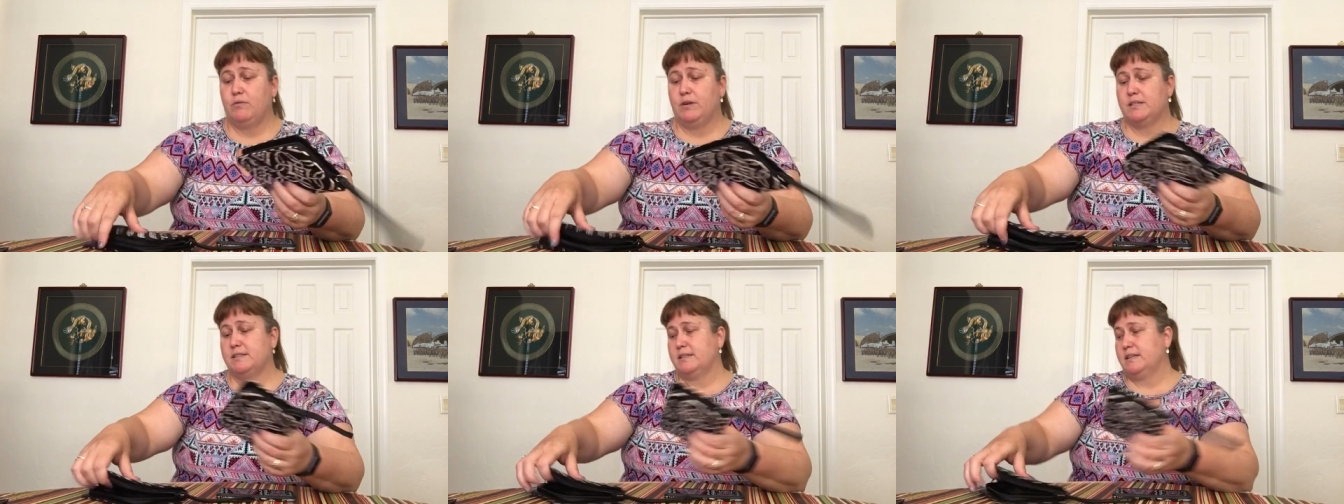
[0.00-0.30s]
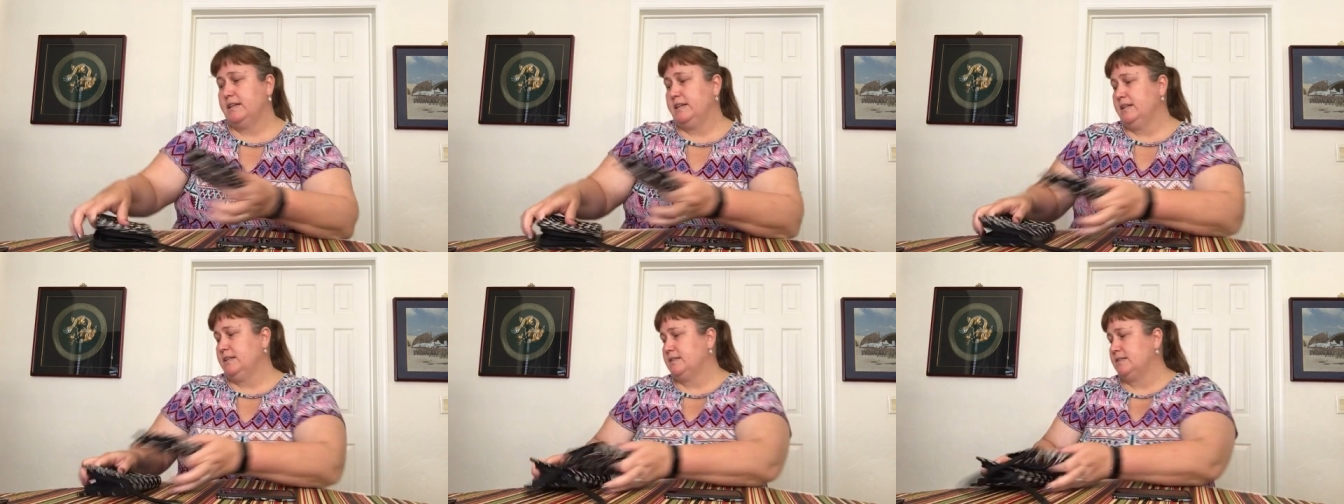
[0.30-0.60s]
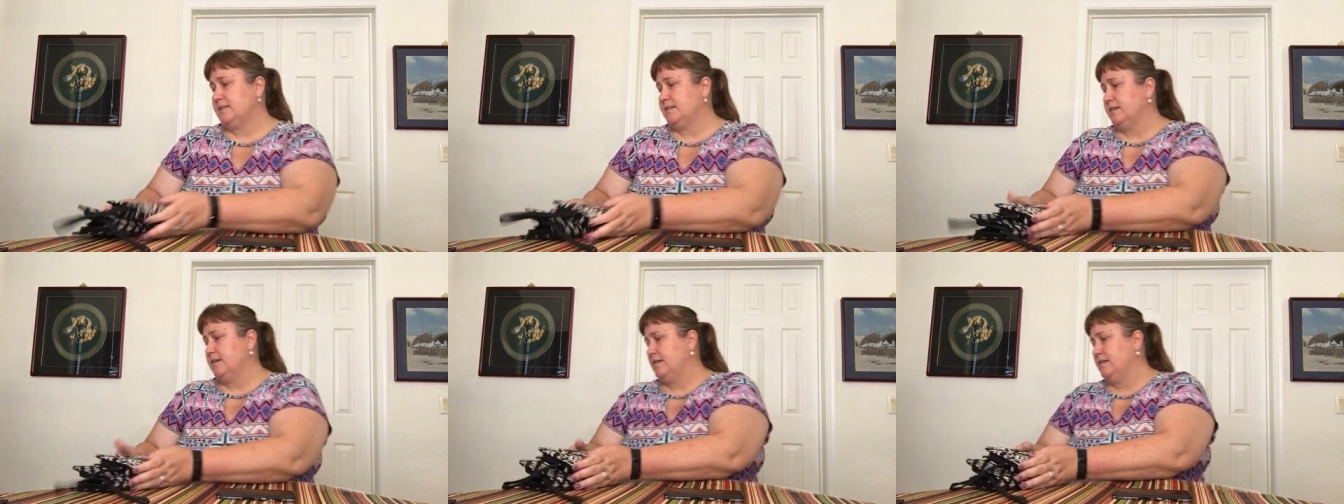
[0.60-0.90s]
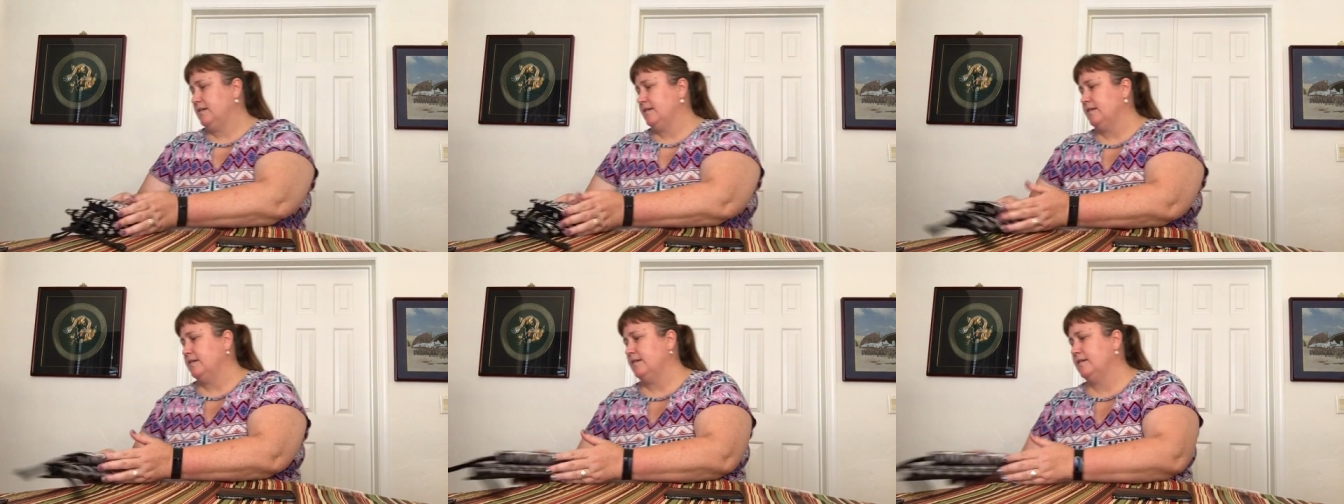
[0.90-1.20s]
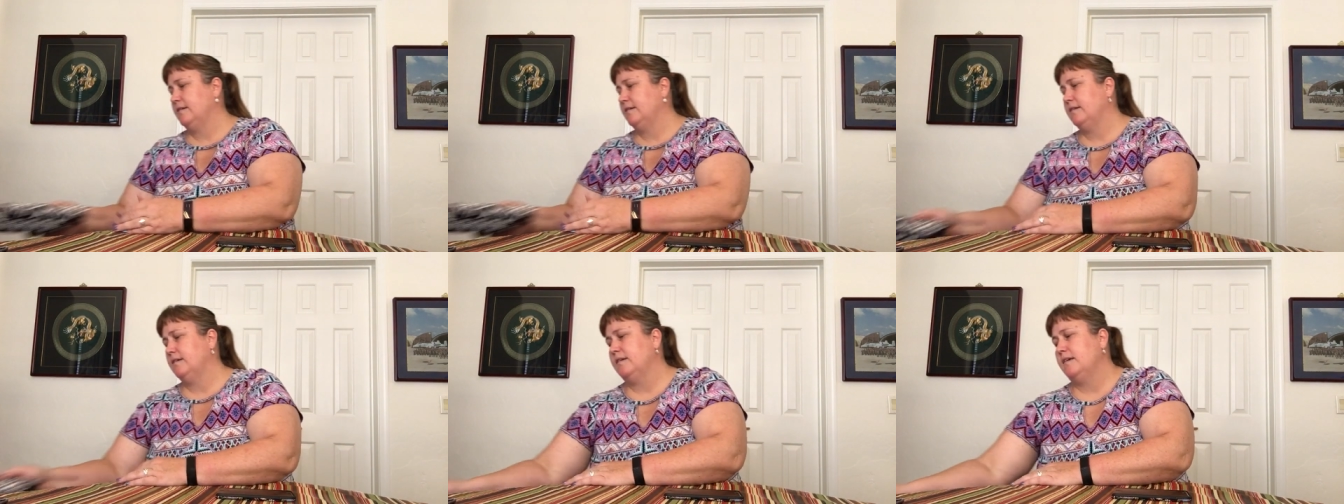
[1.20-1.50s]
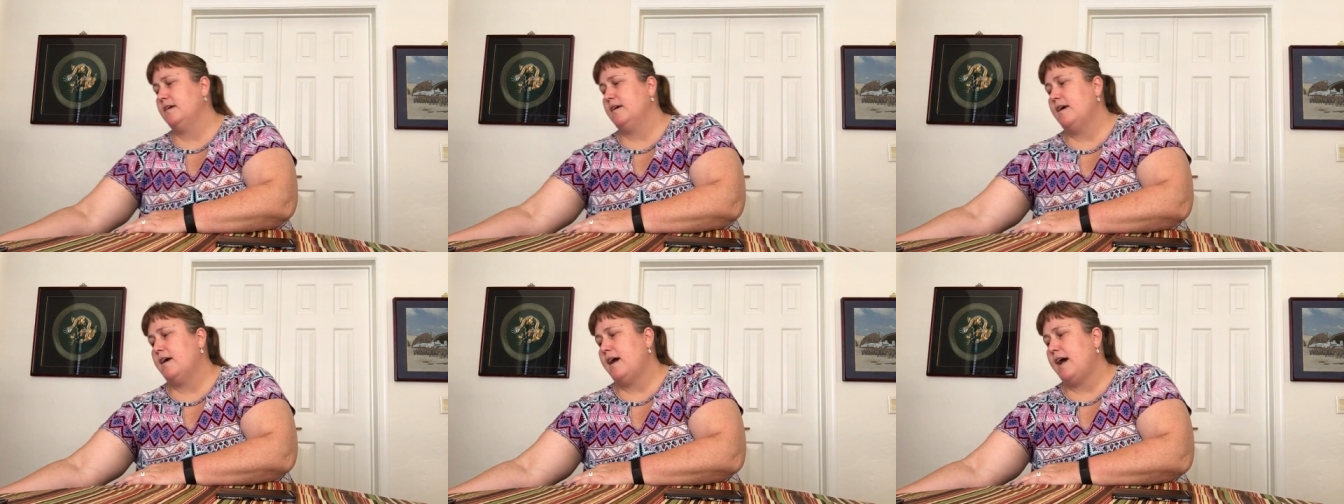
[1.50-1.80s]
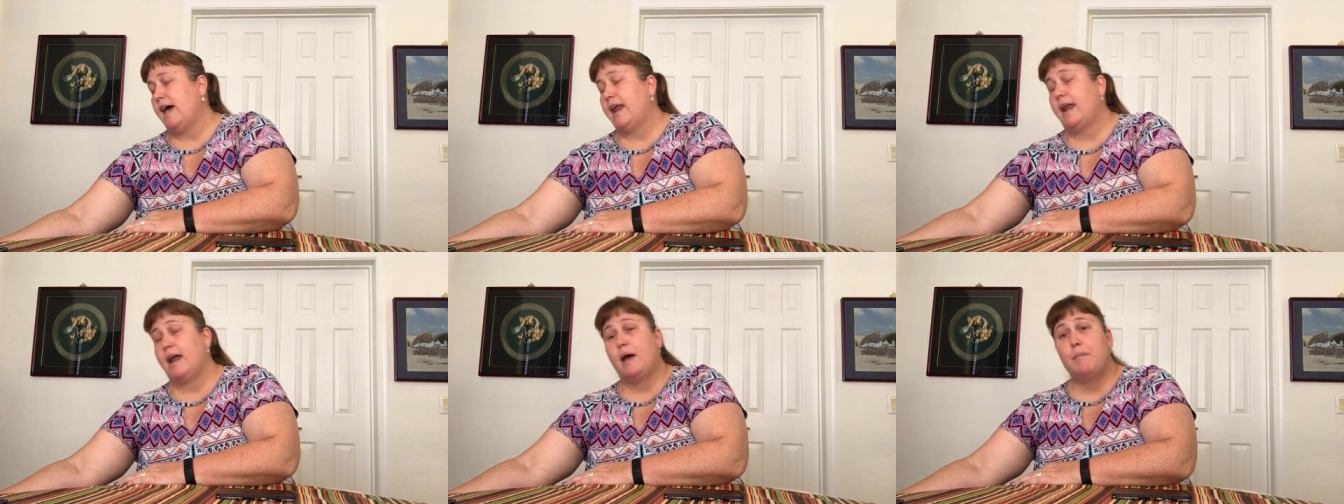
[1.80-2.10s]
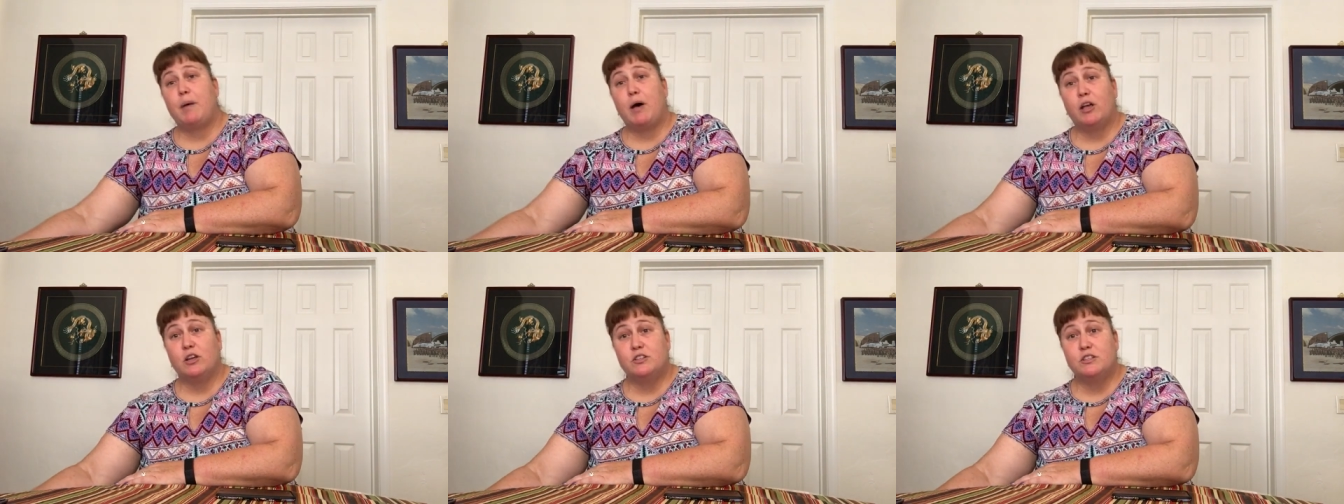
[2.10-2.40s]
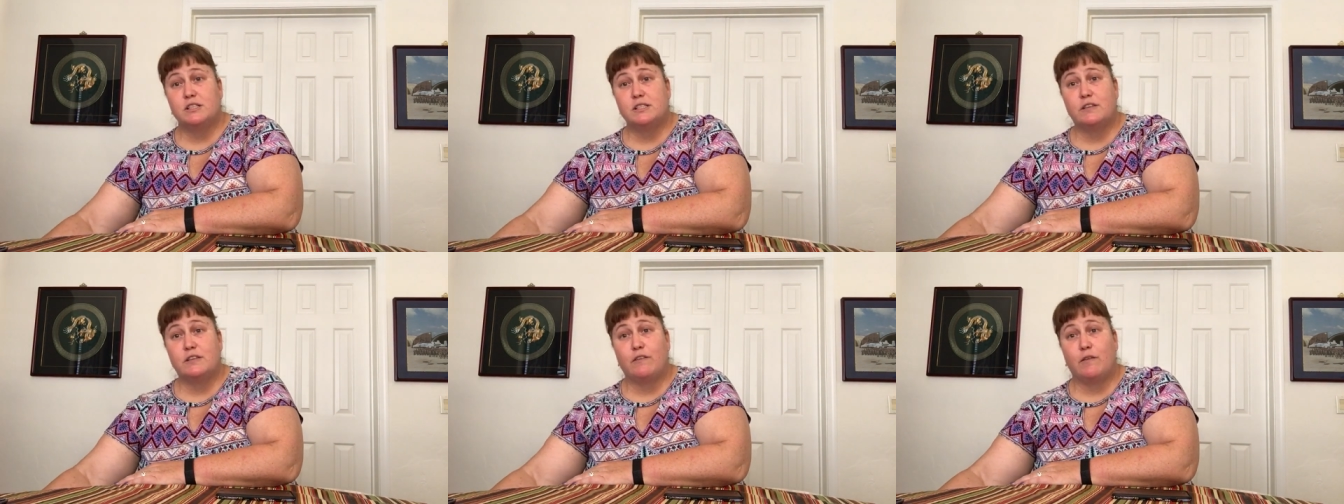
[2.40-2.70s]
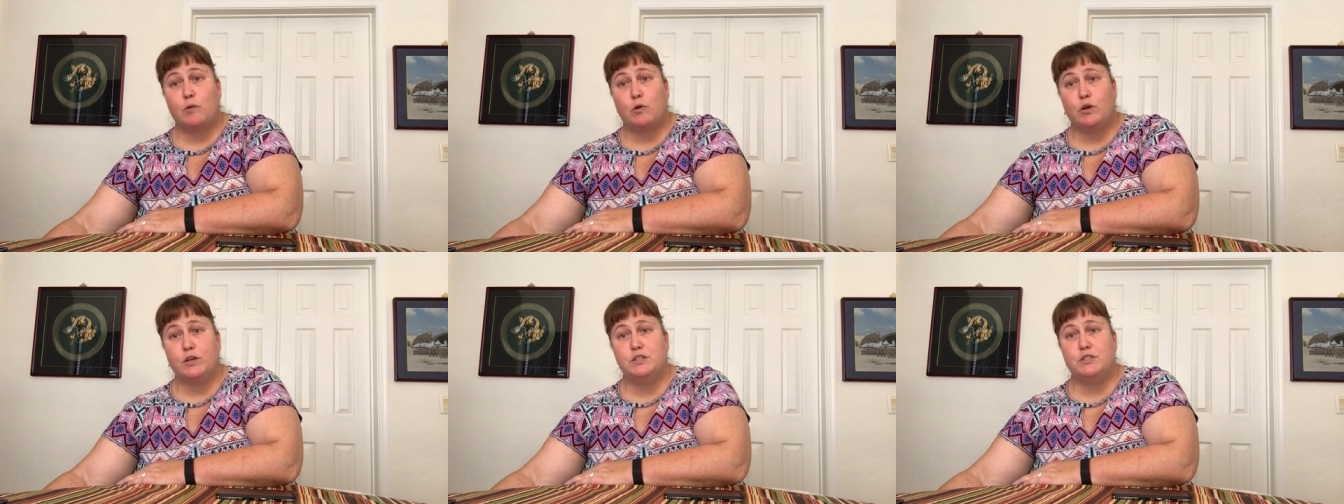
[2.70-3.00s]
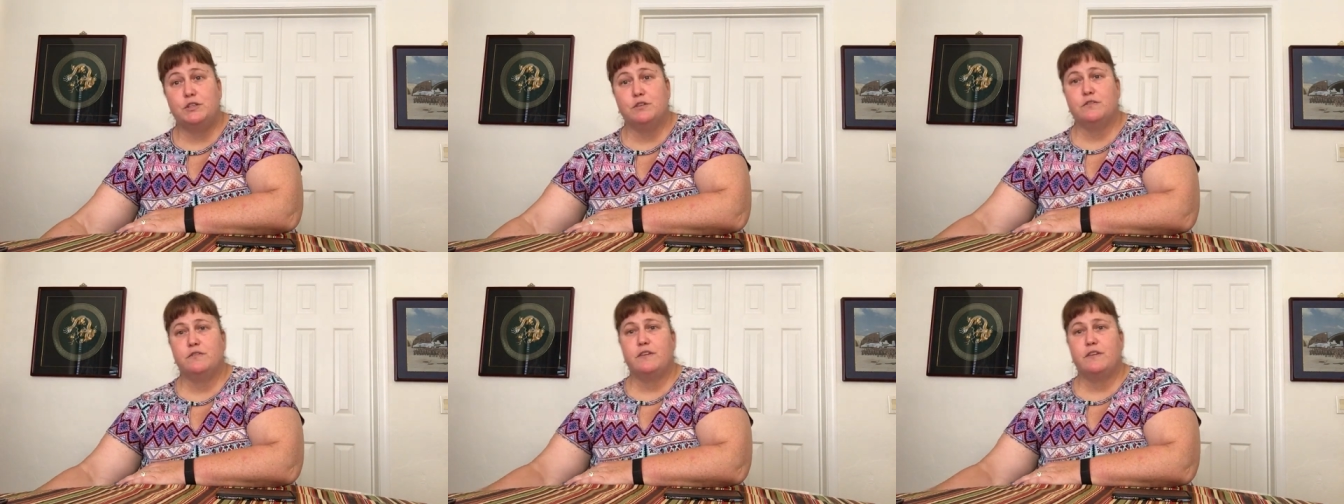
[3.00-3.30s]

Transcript: wristlets. And I apologize if I'm going too